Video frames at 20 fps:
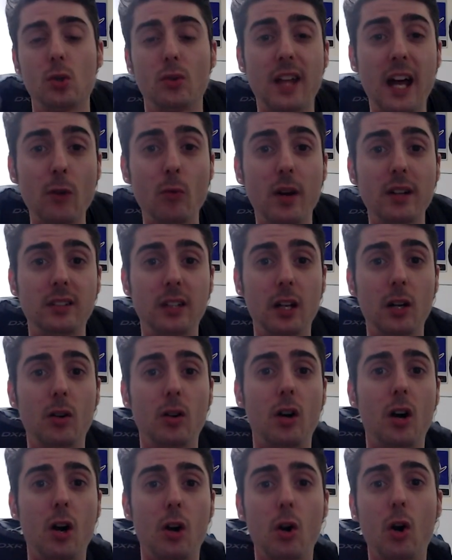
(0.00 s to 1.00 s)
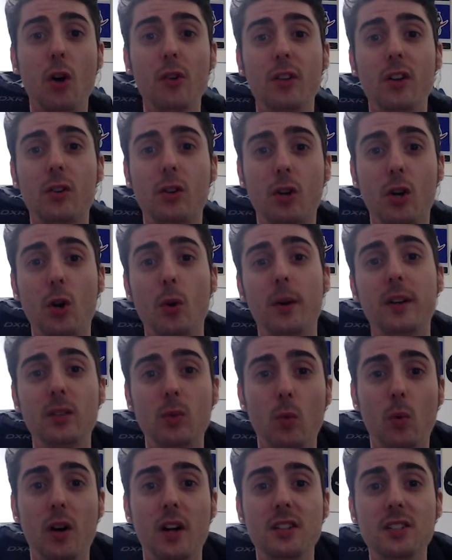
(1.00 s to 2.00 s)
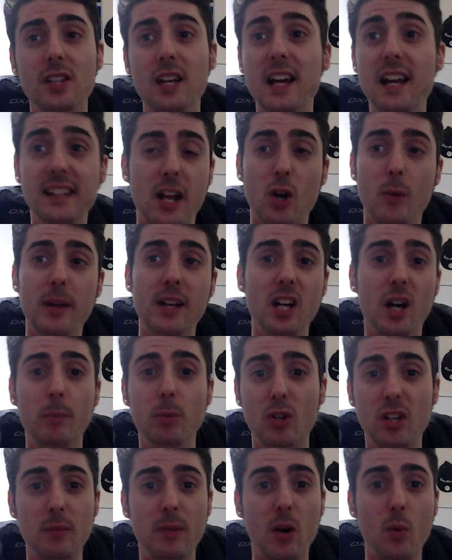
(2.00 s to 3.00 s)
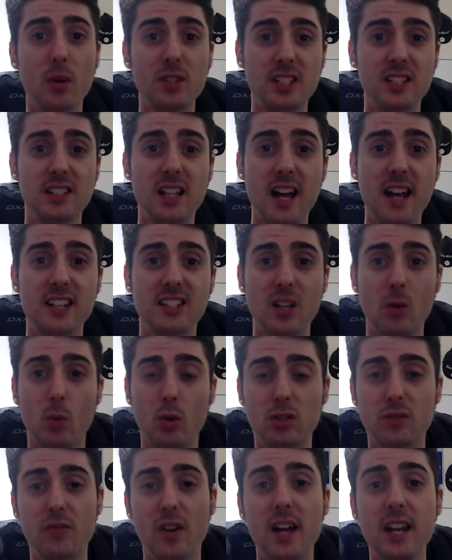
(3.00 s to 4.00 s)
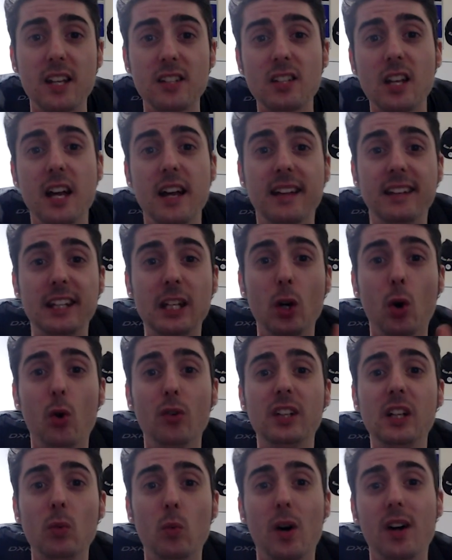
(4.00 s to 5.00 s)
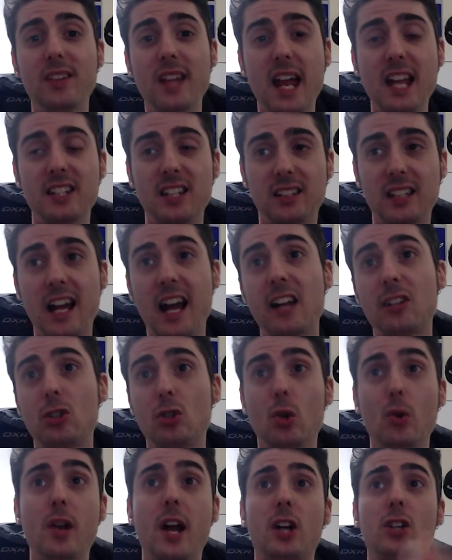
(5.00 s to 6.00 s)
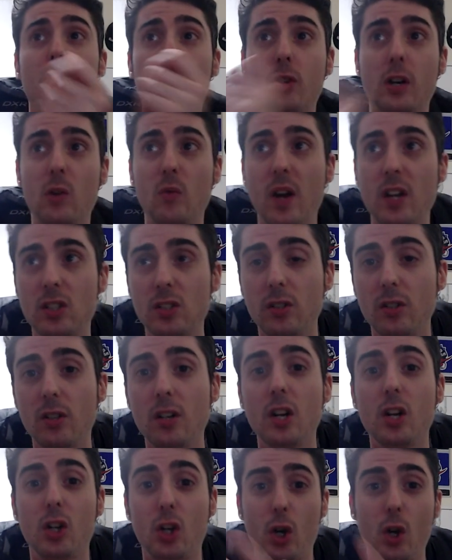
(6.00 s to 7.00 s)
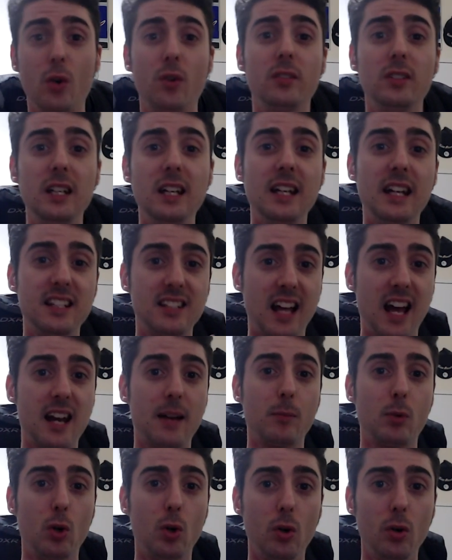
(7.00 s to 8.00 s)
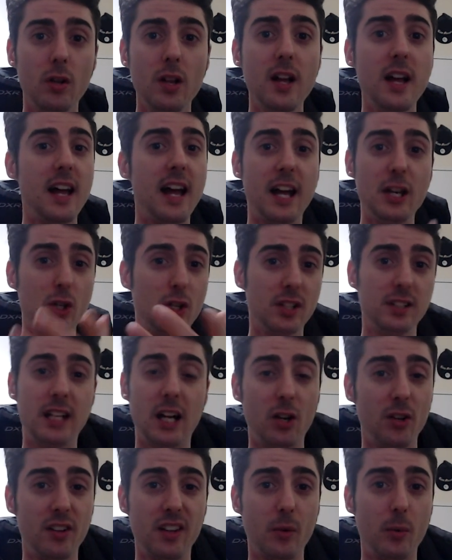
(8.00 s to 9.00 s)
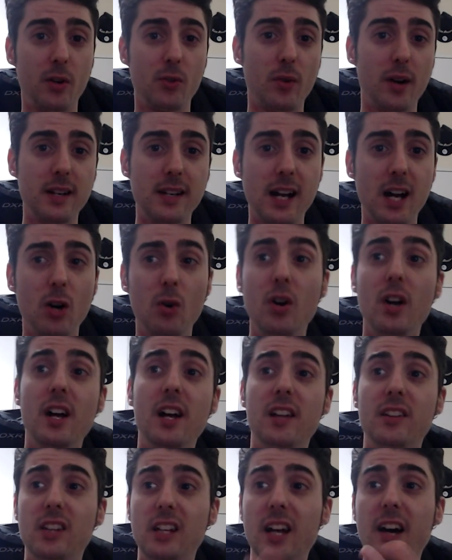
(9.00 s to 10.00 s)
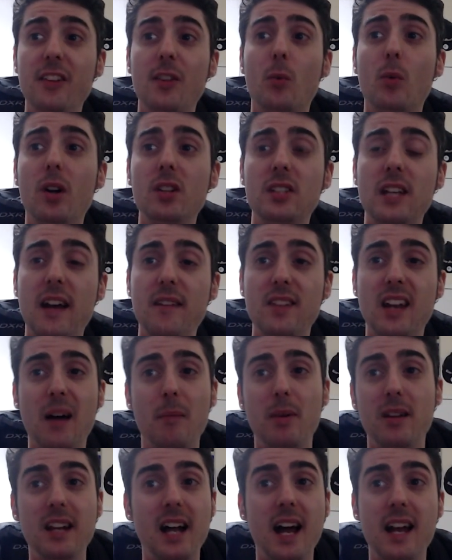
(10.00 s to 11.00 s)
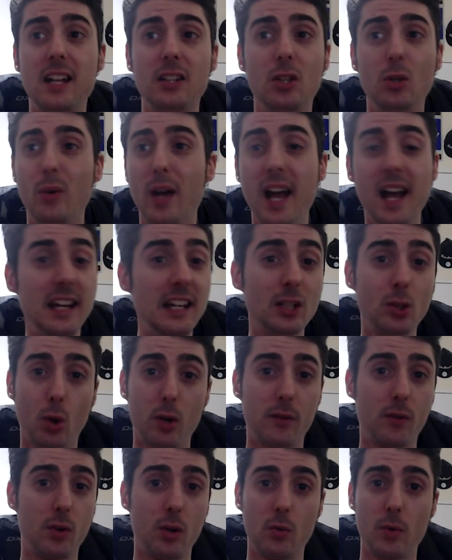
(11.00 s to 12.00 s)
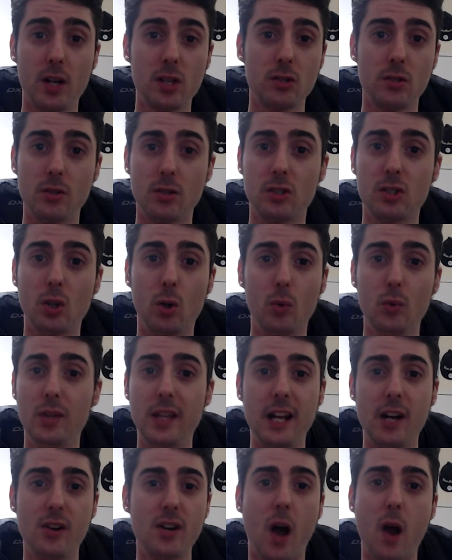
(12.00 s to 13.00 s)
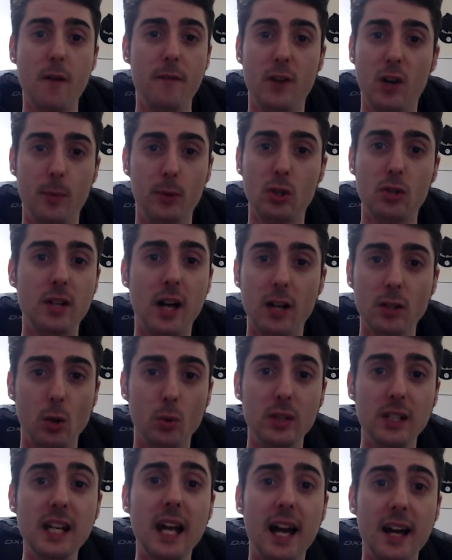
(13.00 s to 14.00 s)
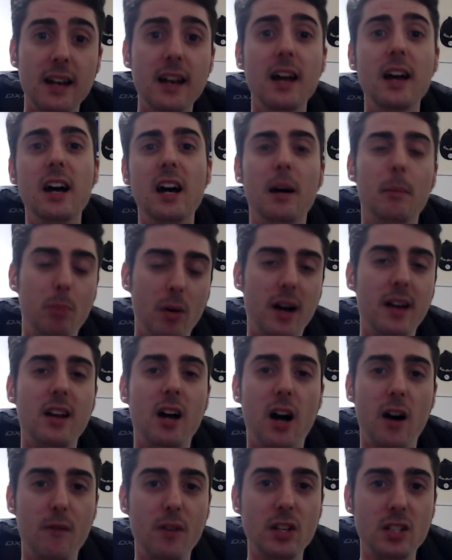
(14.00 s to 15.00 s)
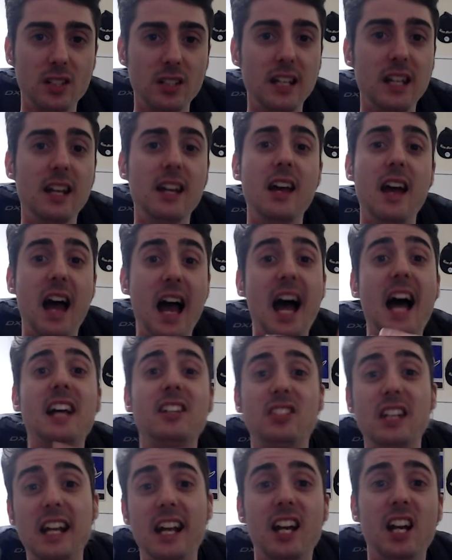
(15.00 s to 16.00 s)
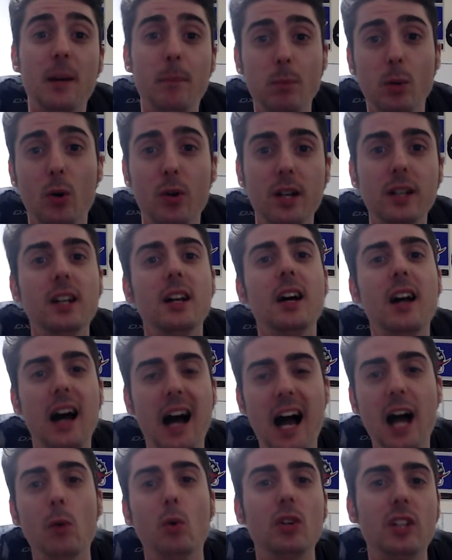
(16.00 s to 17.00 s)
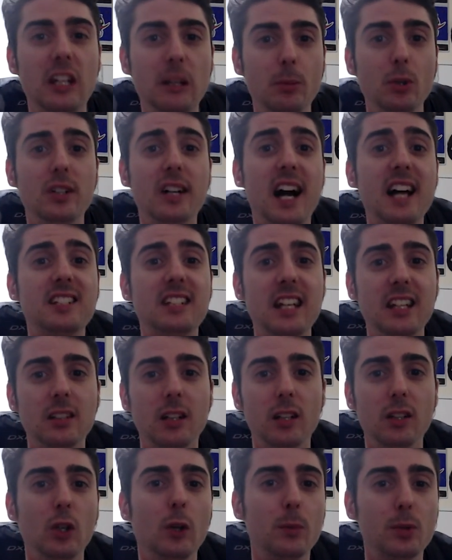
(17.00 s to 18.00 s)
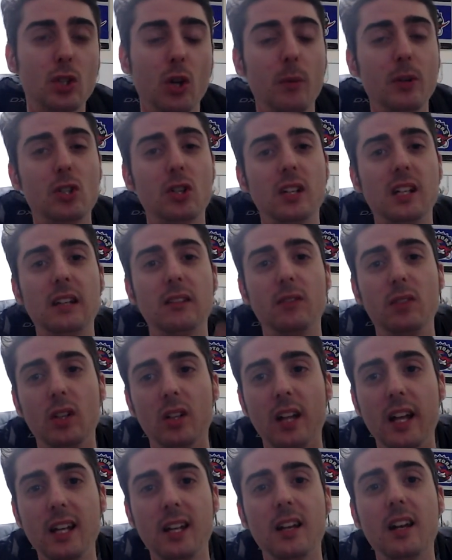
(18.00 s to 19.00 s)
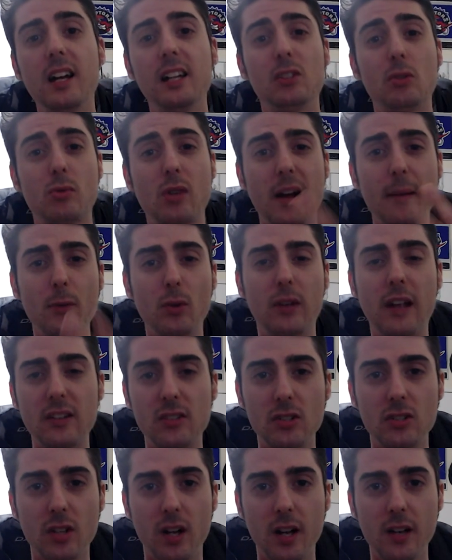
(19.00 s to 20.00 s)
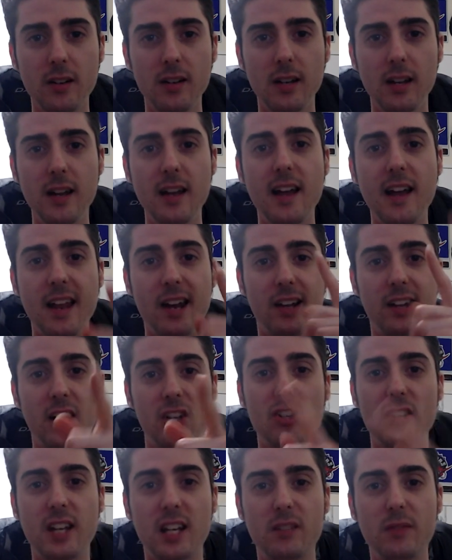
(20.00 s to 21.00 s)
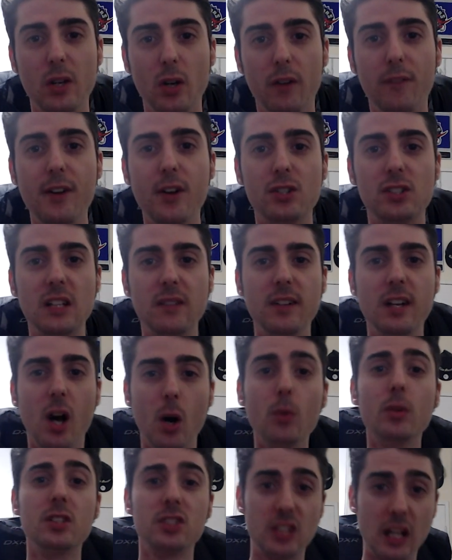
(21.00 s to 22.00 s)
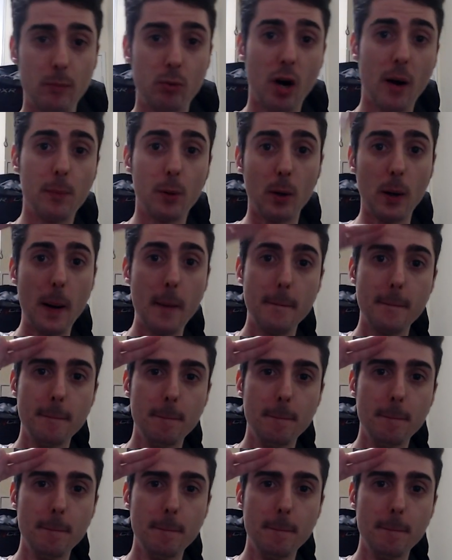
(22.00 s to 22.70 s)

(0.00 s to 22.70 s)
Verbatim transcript: So that right there are all the current ones that are being uploaded by What's the Status and World's Finest. The only one that is attached to an actual created wrestler currently is Adam Cole, and you can download that one right now. The other ones have not been added to any sort of created wrestler, so they are not available to download yet. But obviously, as they get uploaded, I will keep you guys in the loop. So be sure to give the video a like, subscribe, notifications on, and I'll catch you next video. Fatal Steven out. Stay proper.